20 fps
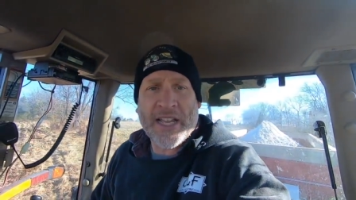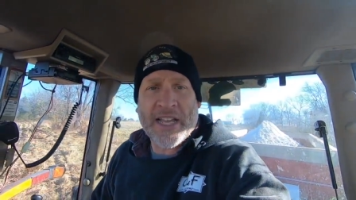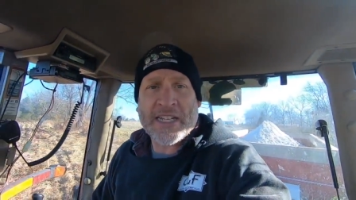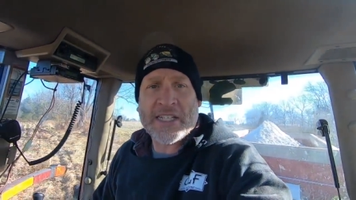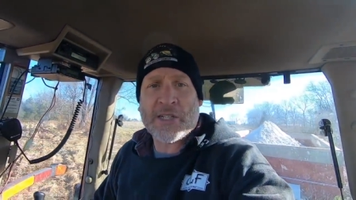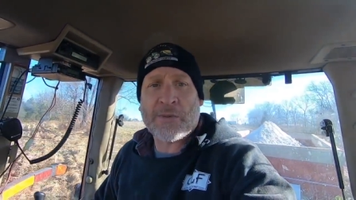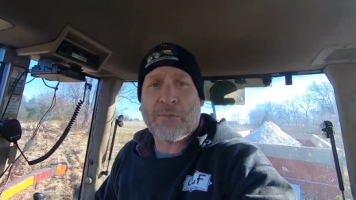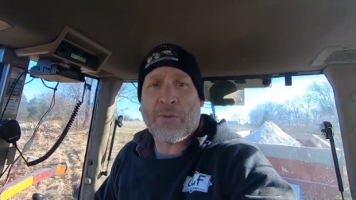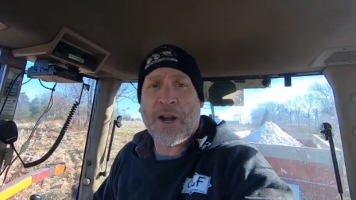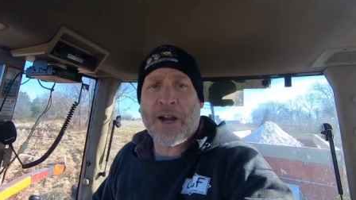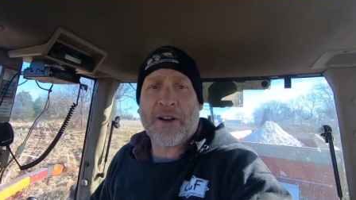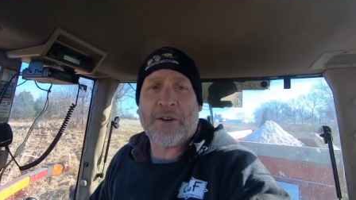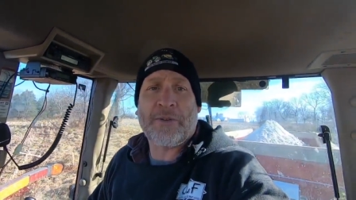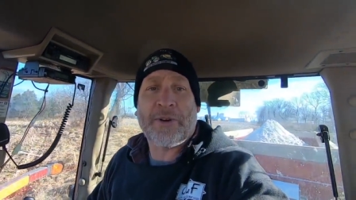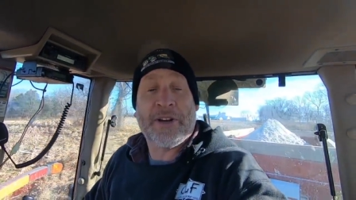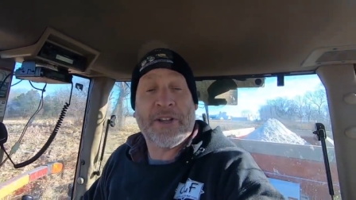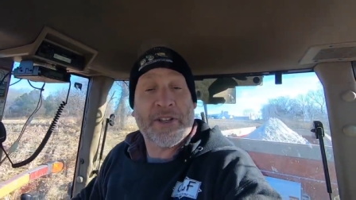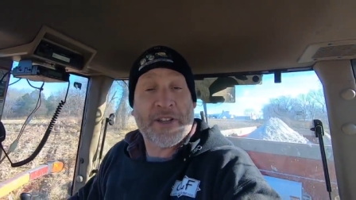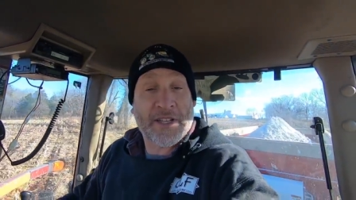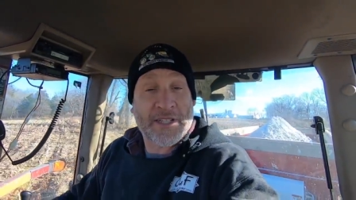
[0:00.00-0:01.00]
that spreader
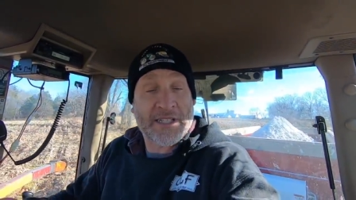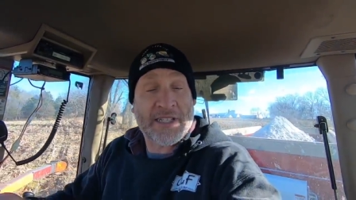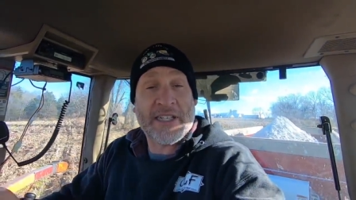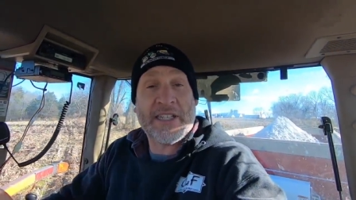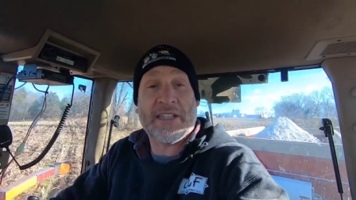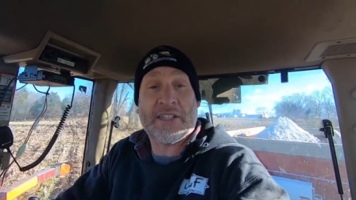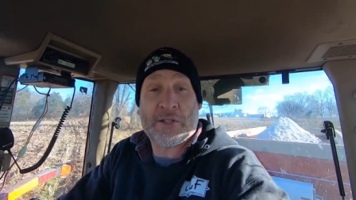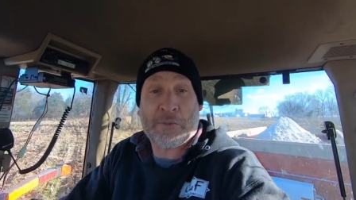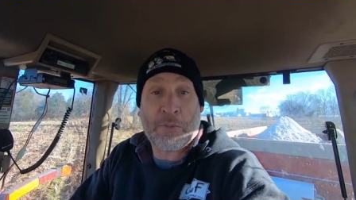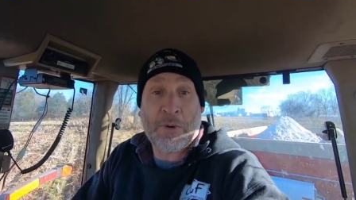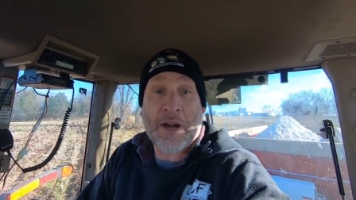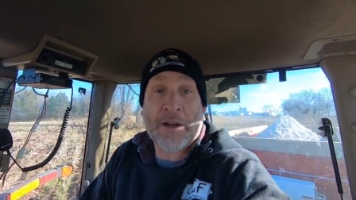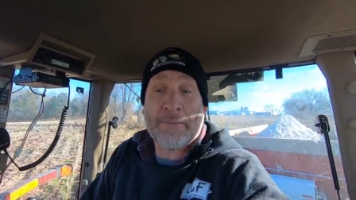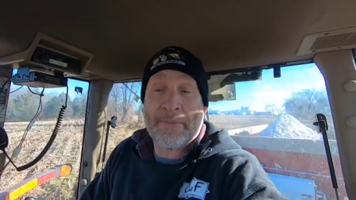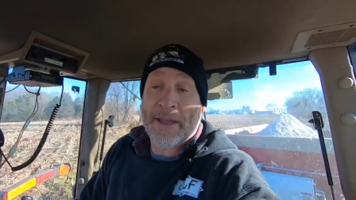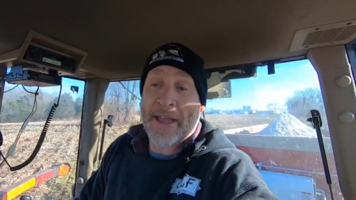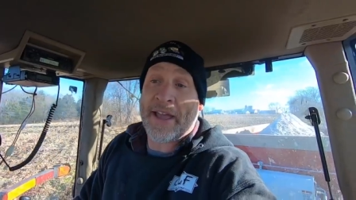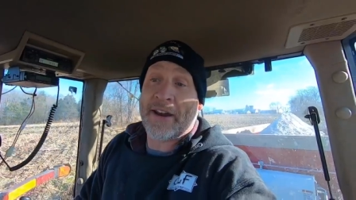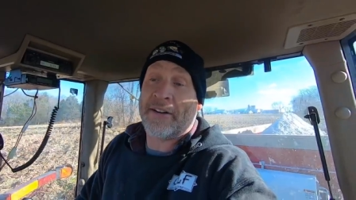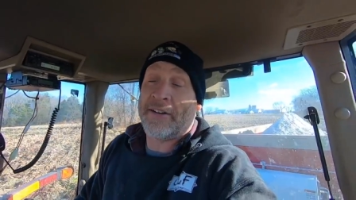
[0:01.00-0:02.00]
where you can see the spread
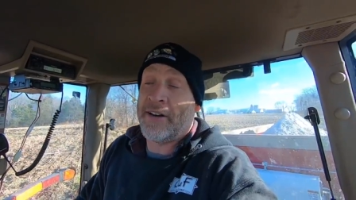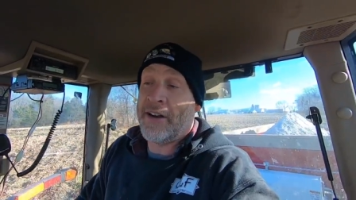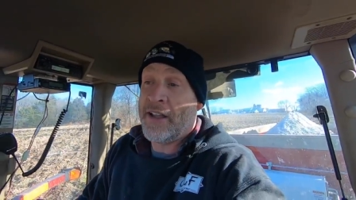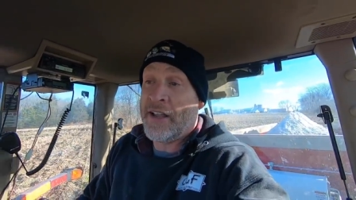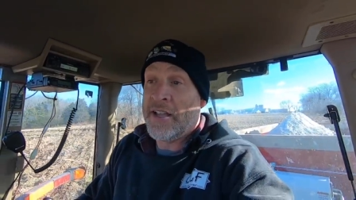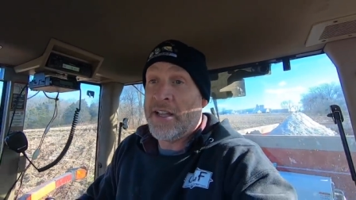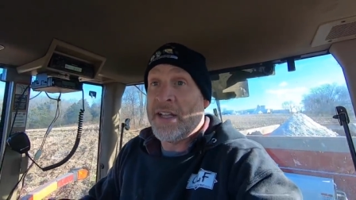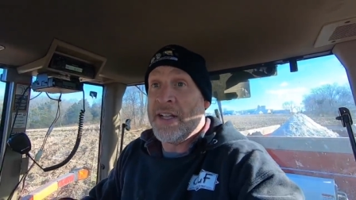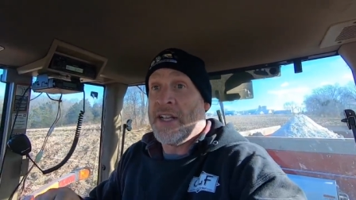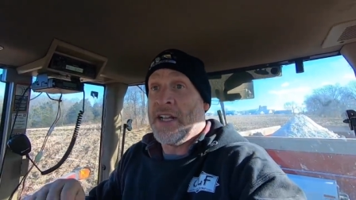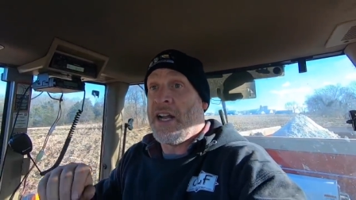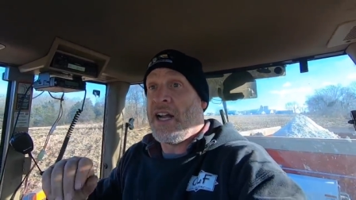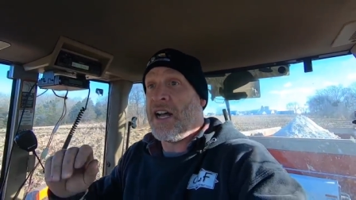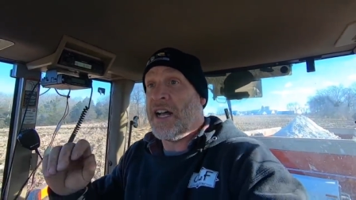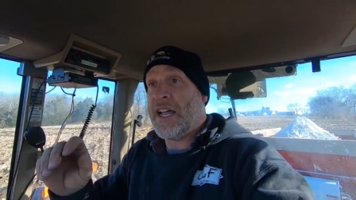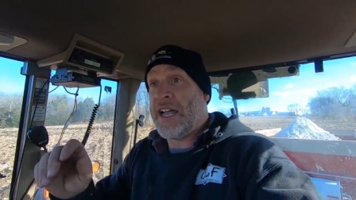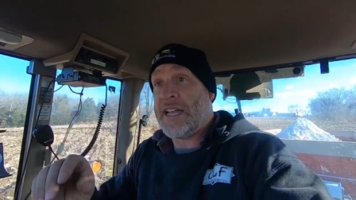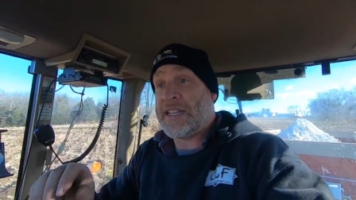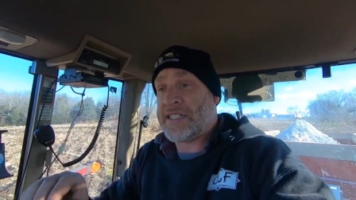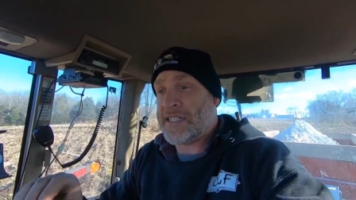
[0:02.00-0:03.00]
pattern
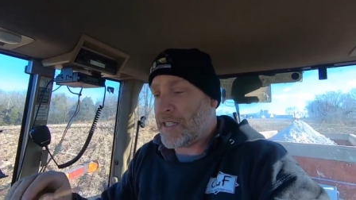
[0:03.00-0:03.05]
uh, as